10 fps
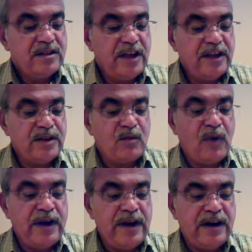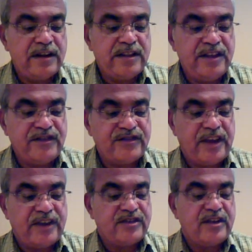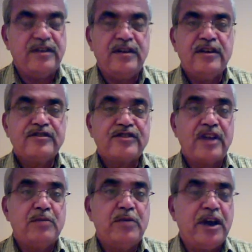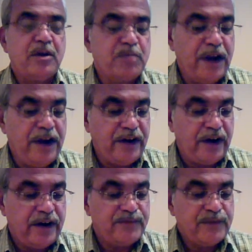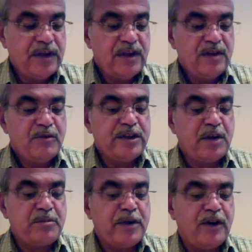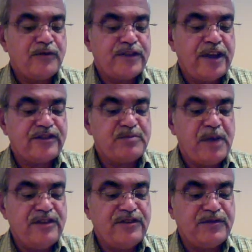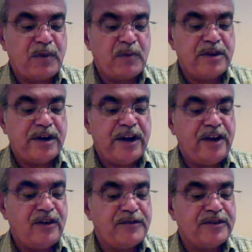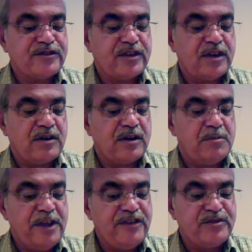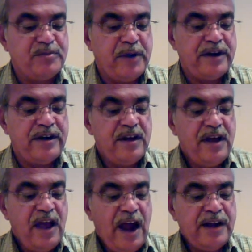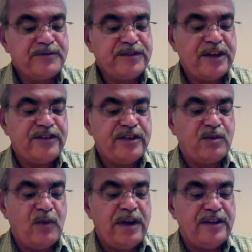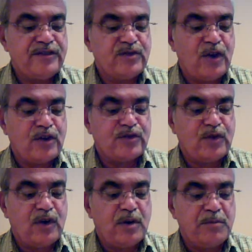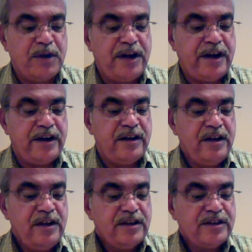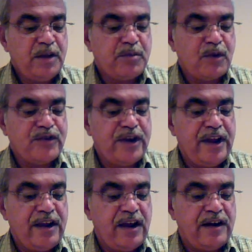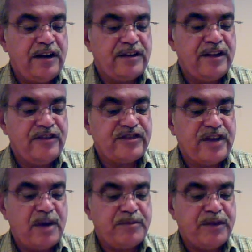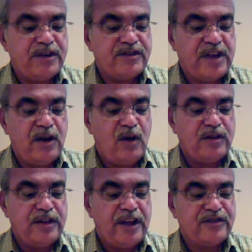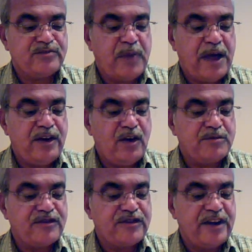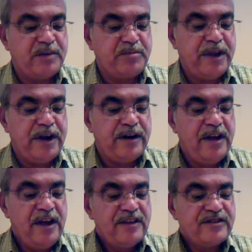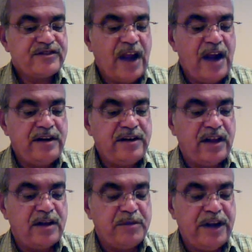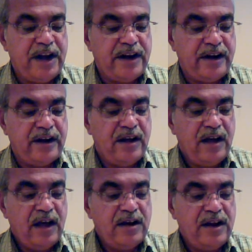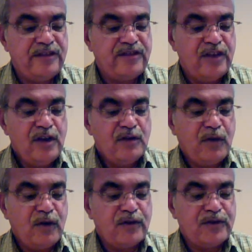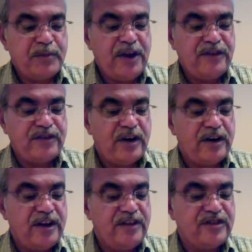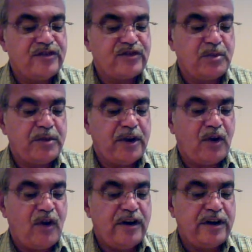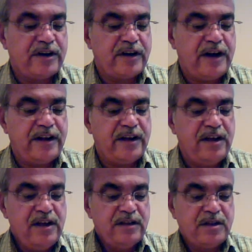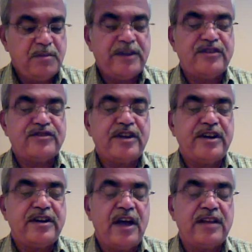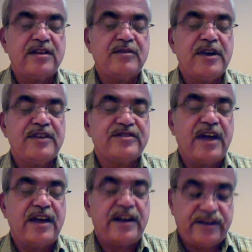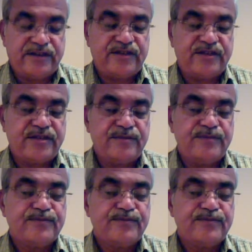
The inquiry under this section shall be completed within a period of 6 months from the date of its commencement, and if such inquiry is not so completed, the proceeding under this chapter shall on the expiry of the said period stand terminated unless for special reasons to be recorded in writing the magistrate otherwise directs.